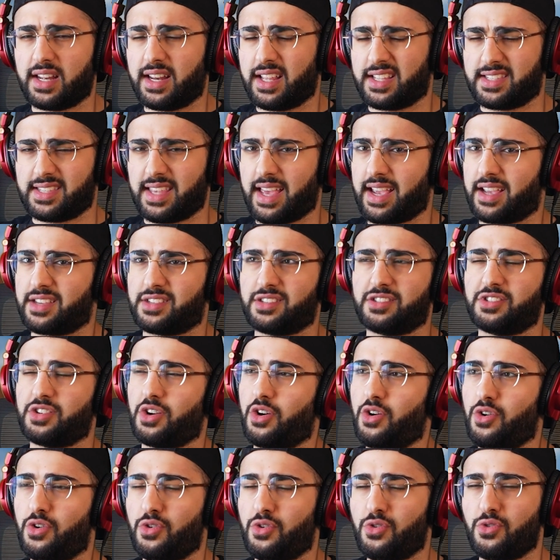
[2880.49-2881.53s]
And it's like,
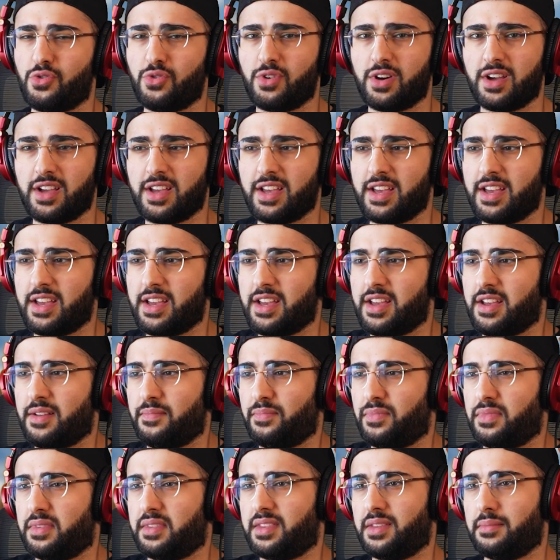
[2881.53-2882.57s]
so,
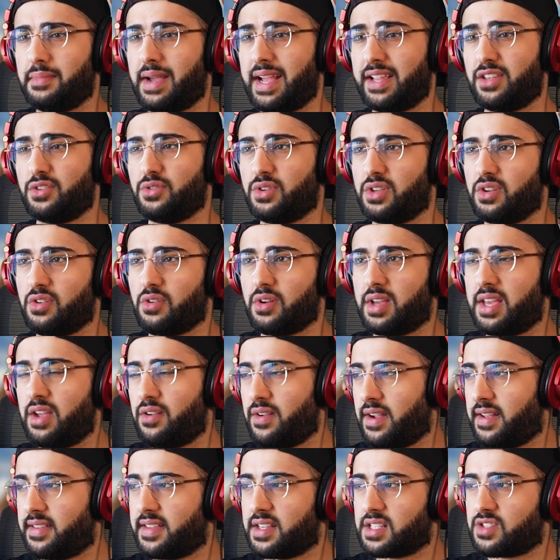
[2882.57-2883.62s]
mind you, you're
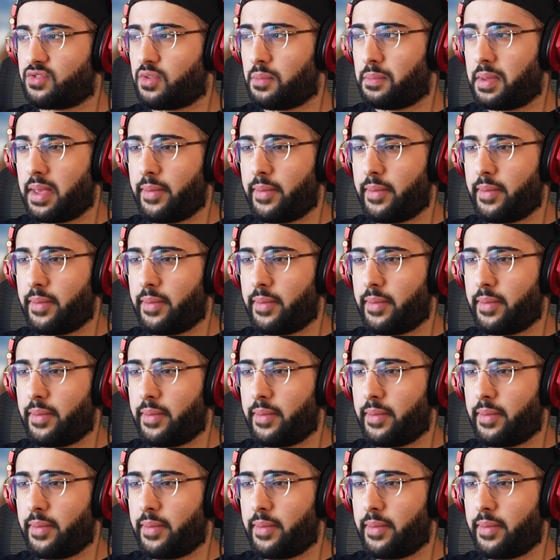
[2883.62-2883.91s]
hearing this from